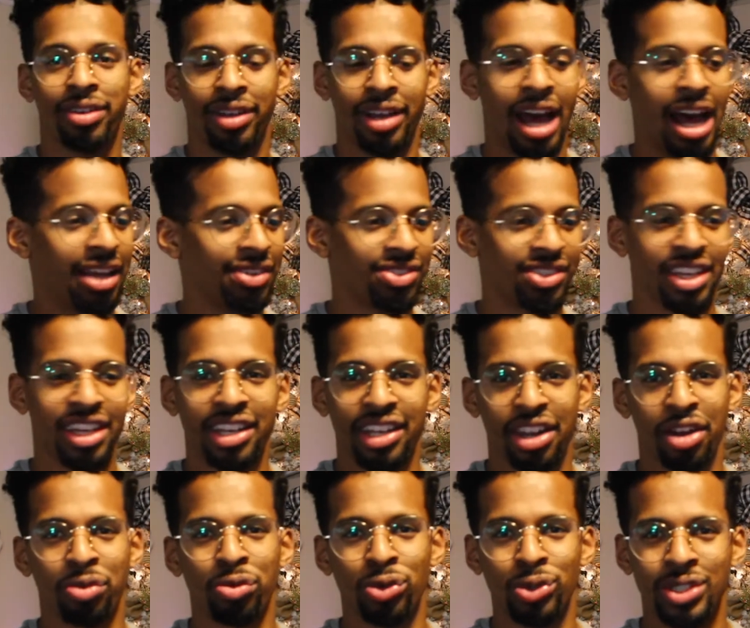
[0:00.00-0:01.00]

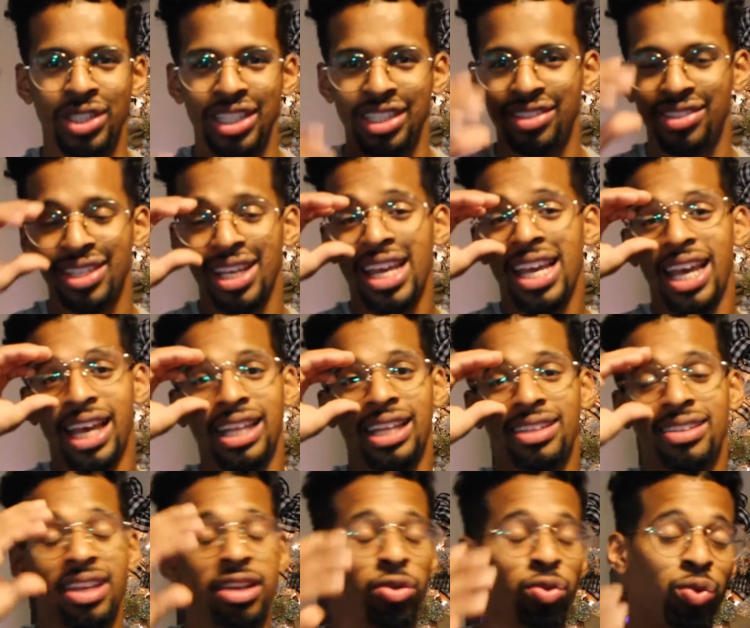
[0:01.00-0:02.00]
skincare routines, and they
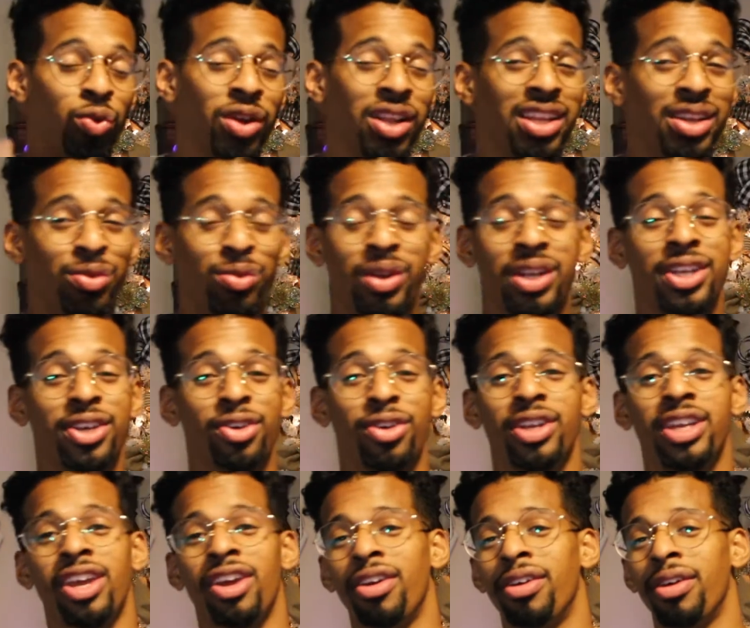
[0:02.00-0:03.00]
take really
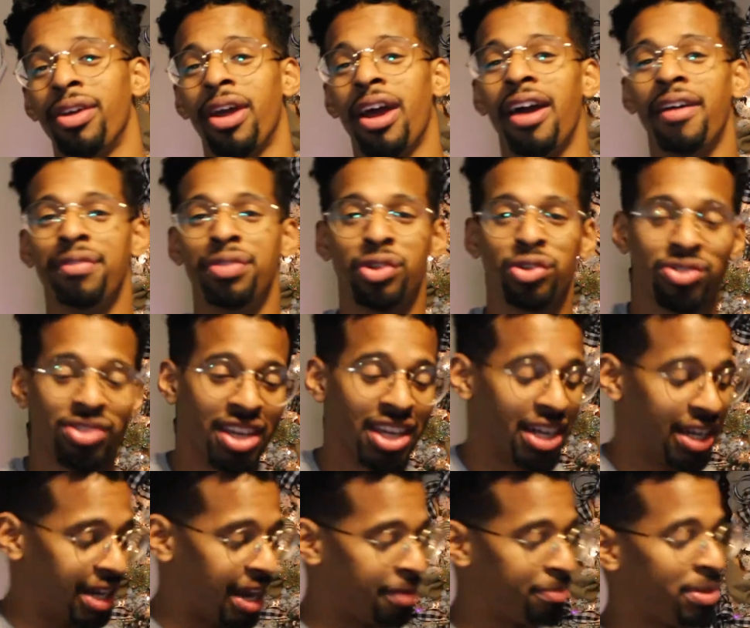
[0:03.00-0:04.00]
good care of their skin.
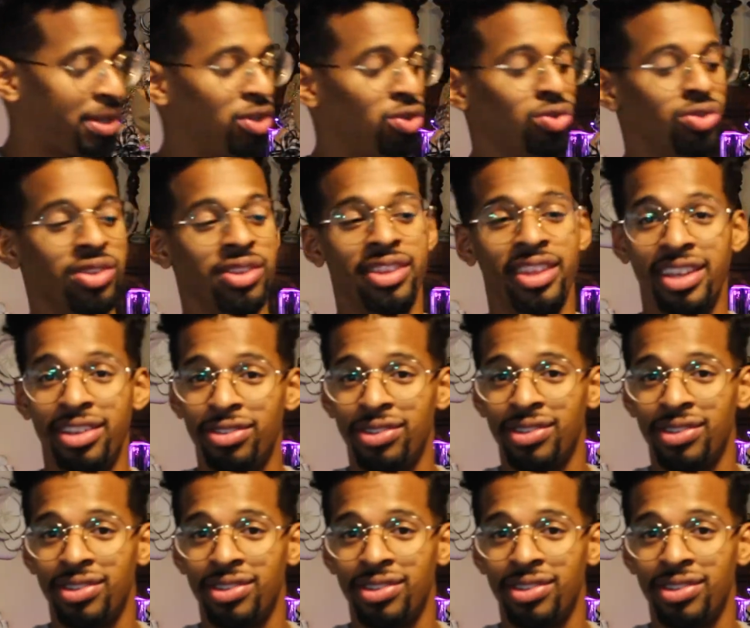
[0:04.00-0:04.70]
And I've been using this